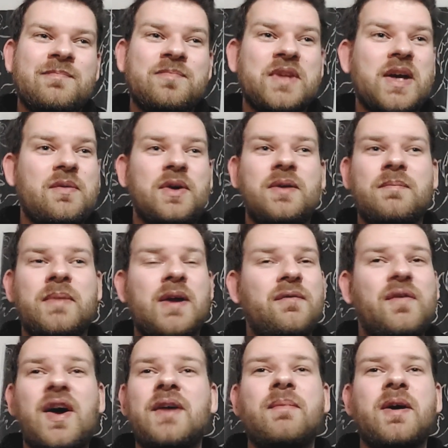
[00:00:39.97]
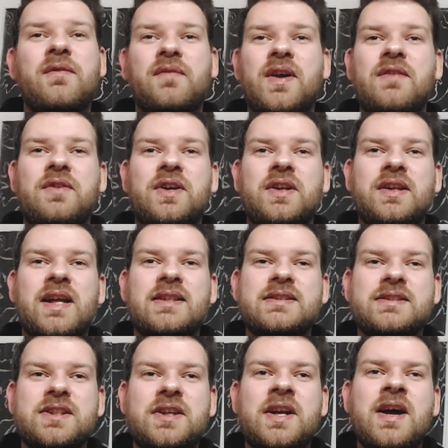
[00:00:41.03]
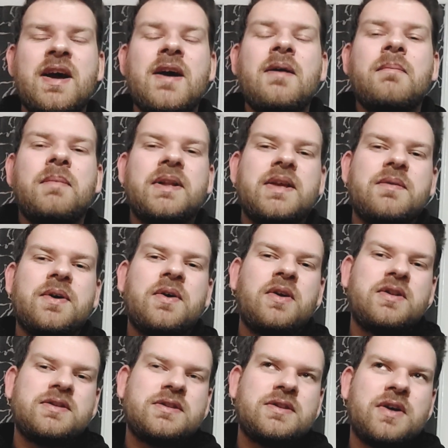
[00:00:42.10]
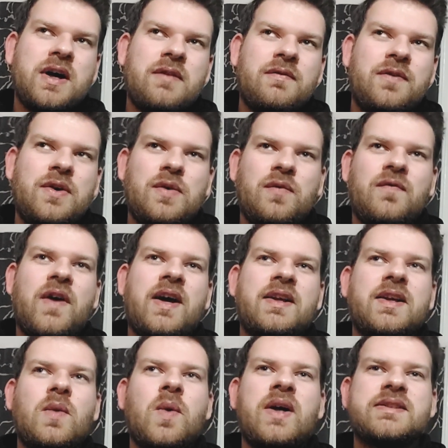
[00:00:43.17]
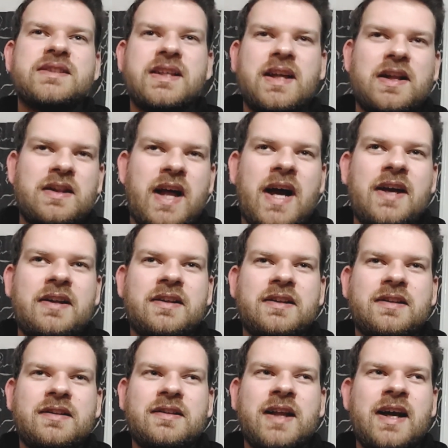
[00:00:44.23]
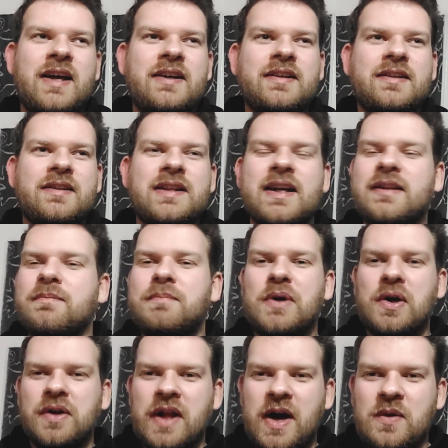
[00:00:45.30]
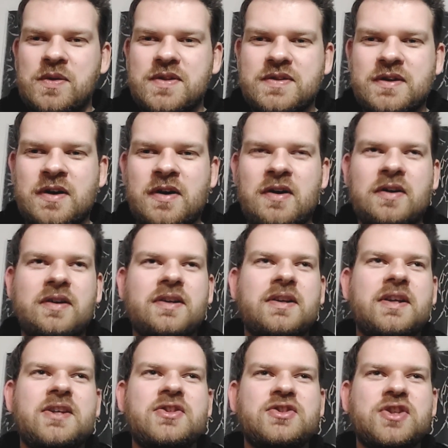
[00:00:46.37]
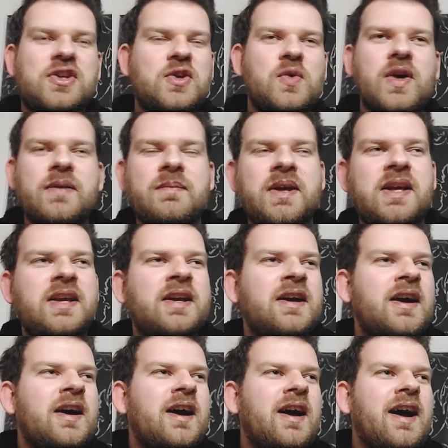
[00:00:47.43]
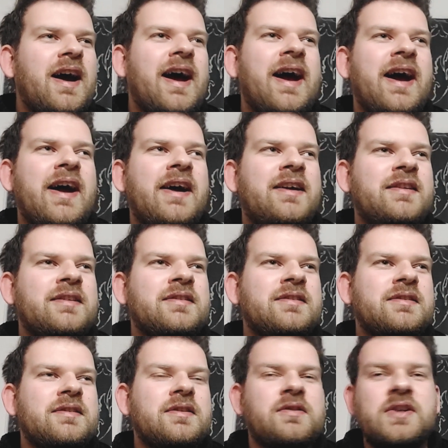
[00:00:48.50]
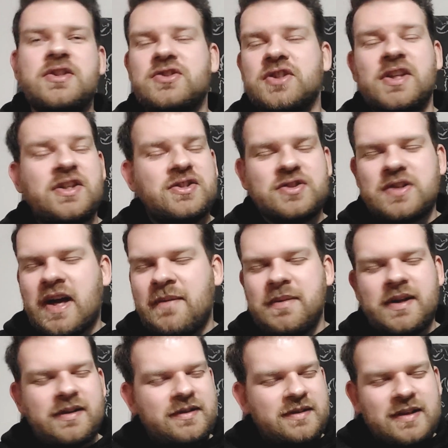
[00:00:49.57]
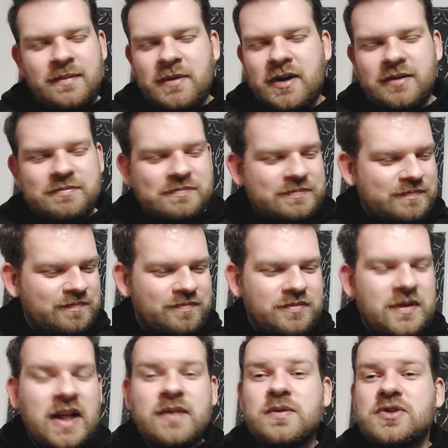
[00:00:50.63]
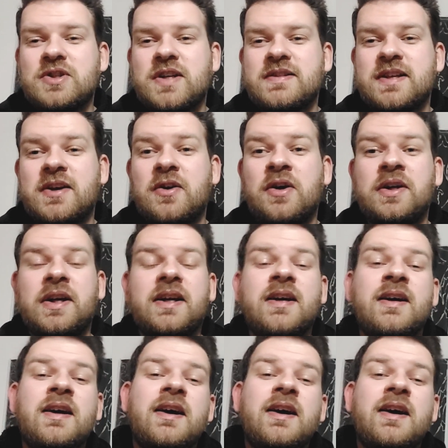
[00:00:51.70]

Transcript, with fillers: They were by far my favorite last year, but there were also a few funky ones that I liked, like that pronoun song, He, She, You and Me, and Reach Each. I mean, come on, that was just iconic.